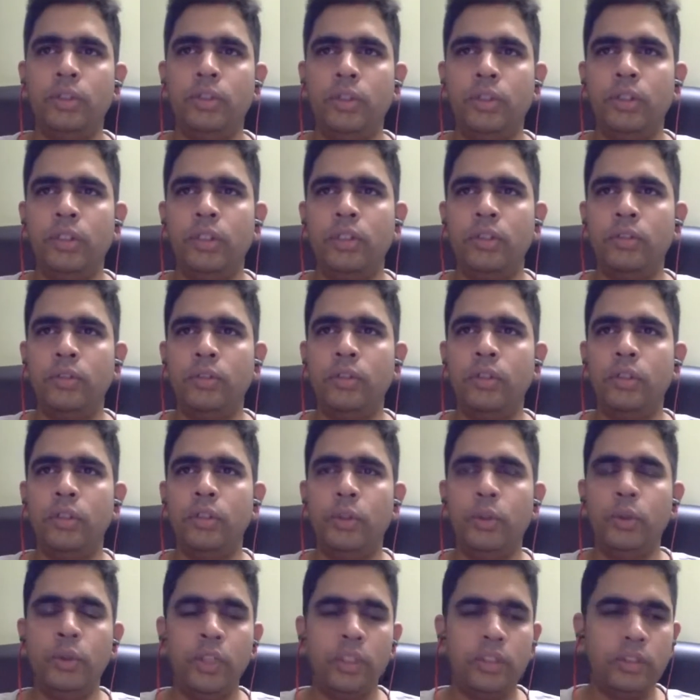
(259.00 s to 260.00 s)
thought
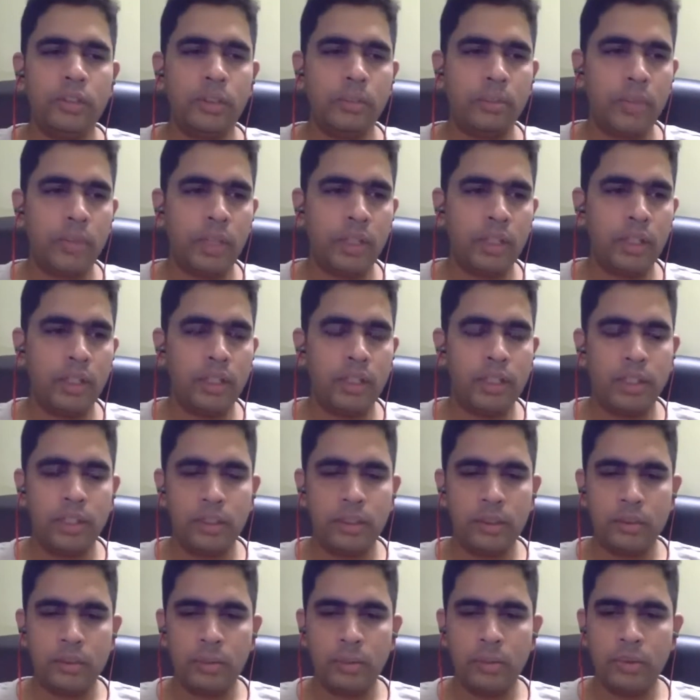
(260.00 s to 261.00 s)
of doing some
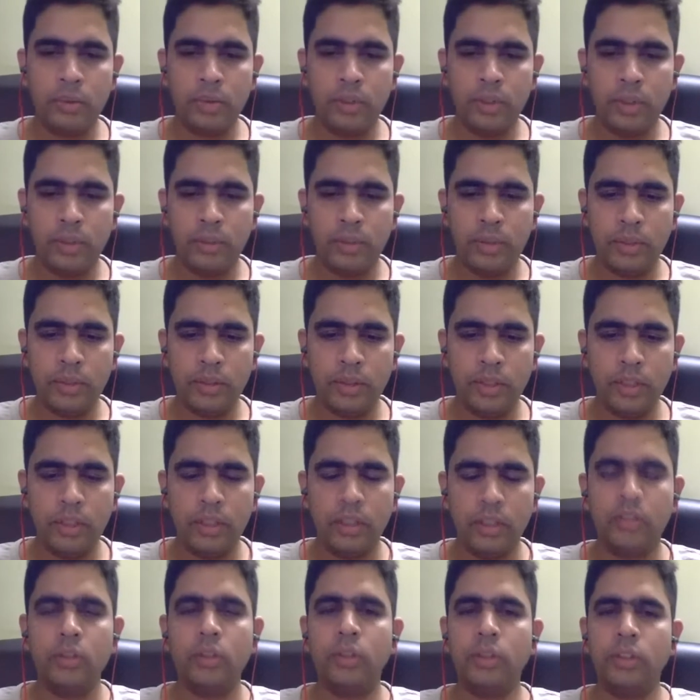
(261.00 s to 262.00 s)
analytics program, and then
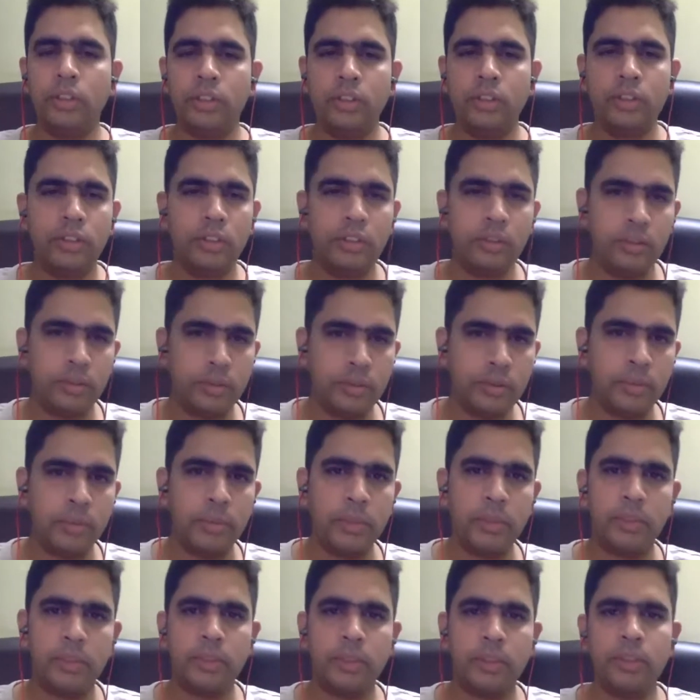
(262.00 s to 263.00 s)
I got introduced to
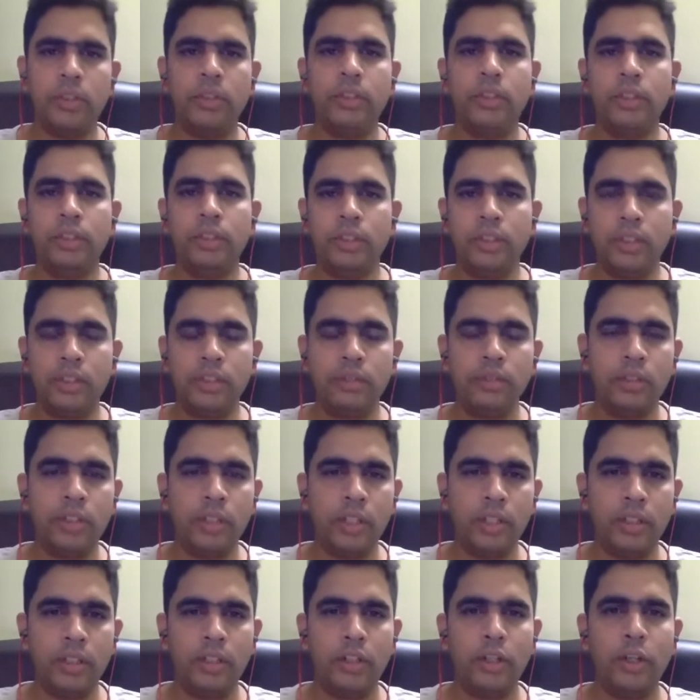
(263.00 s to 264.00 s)
machine learning. That's
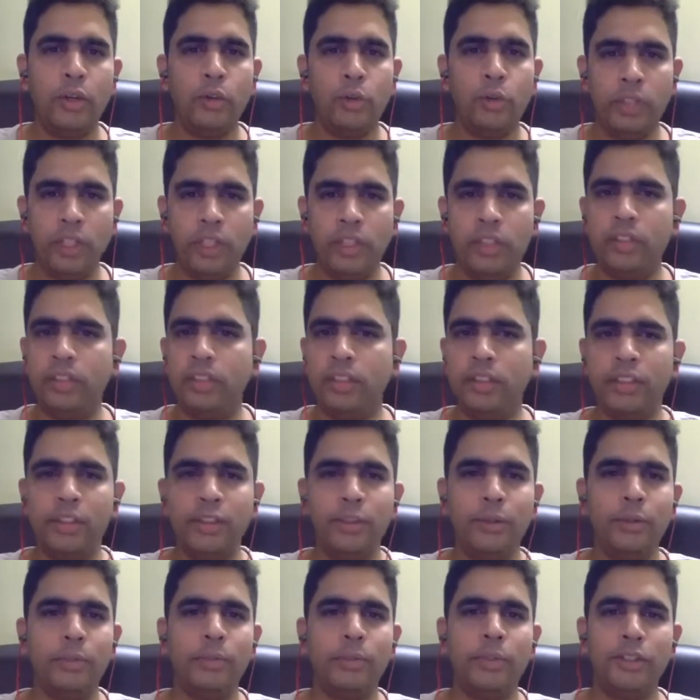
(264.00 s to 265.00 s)
how I entered
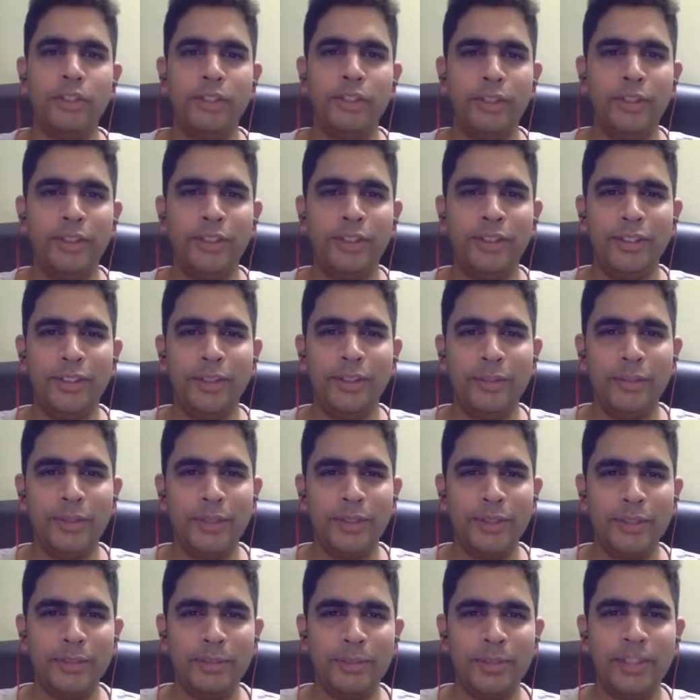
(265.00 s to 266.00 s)
into machine learning in the
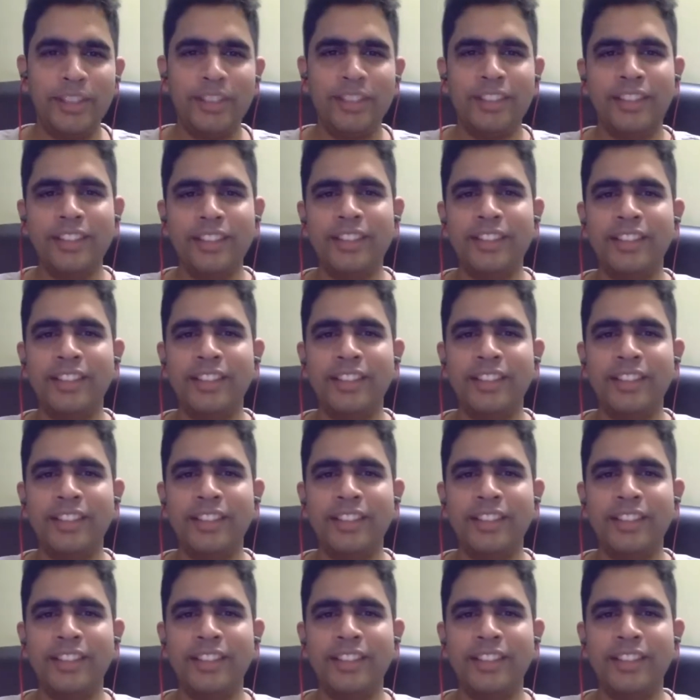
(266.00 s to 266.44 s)
first place.